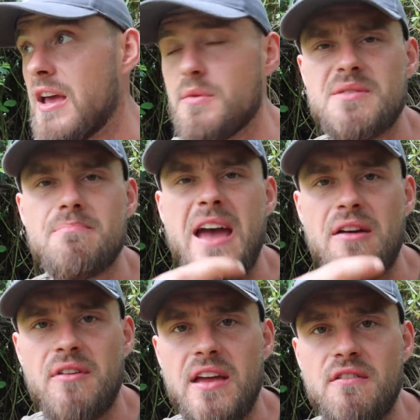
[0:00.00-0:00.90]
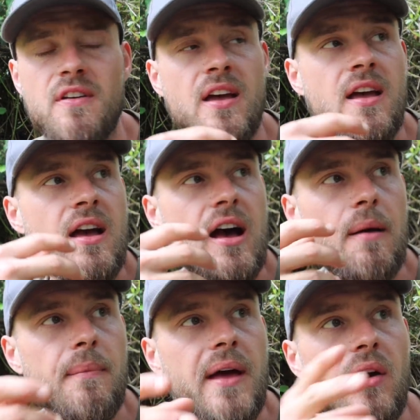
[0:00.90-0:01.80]
It was imperative
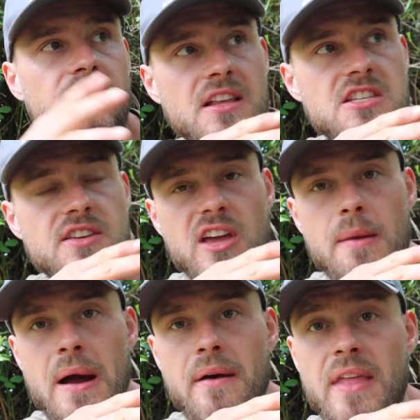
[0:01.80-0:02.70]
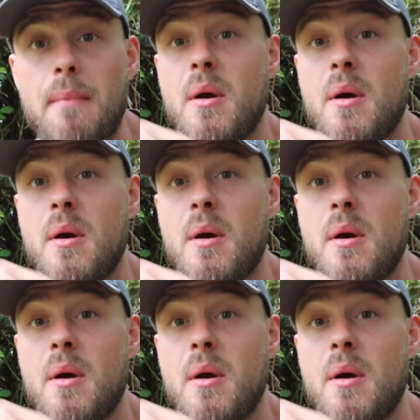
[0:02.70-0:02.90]
that I'd done something about that,